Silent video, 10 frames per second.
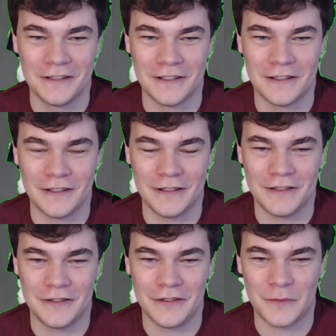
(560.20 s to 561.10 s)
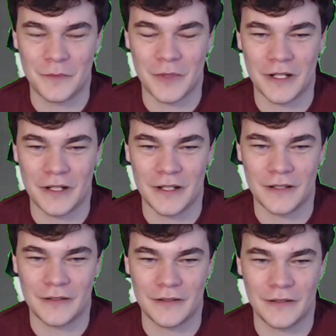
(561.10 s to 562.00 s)
I listened to this
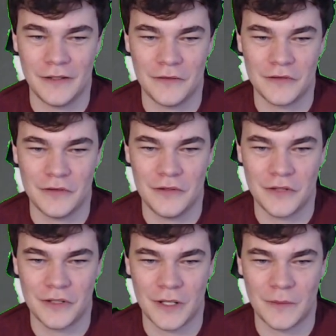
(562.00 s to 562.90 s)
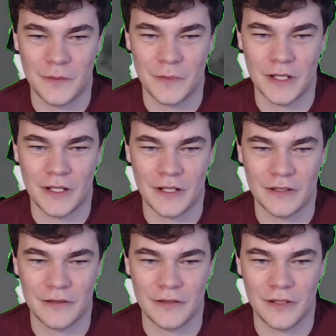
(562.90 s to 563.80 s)
podcast. I think it was a New York Times podcast
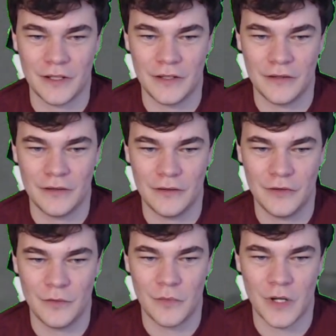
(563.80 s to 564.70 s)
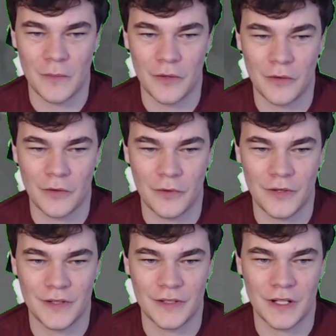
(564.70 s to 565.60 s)
called like YouTube Rabbit Hole, where
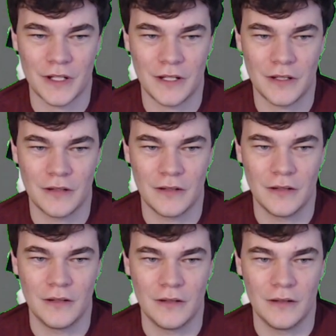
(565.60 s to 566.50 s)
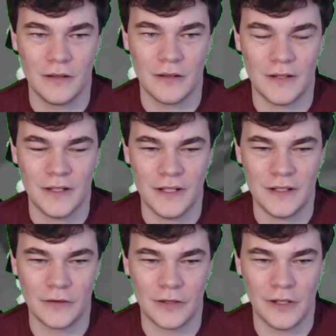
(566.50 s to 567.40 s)
this guy I think he
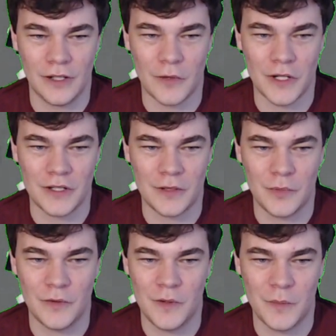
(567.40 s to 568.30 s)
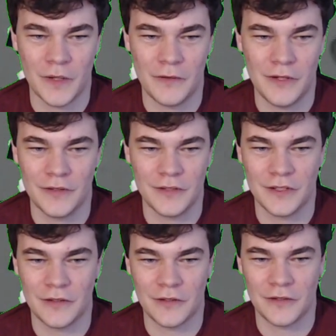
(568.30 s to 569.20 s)
started like watching PewDiePie videos and then
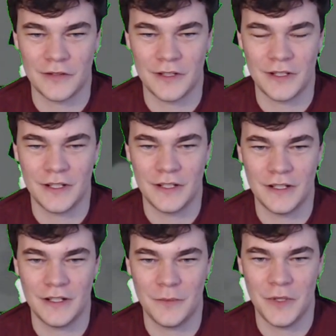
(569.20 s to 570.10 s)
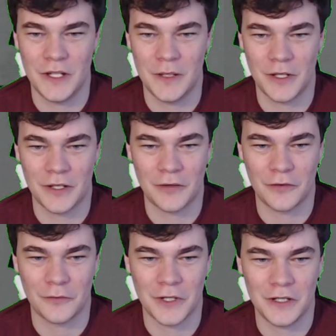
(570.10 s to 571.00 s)
alt, and then he became like an
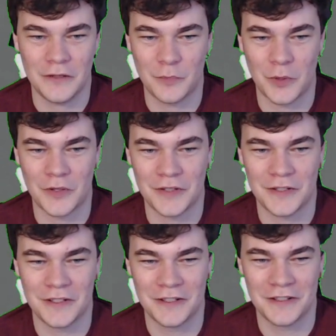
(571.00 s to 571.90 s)
alt-right person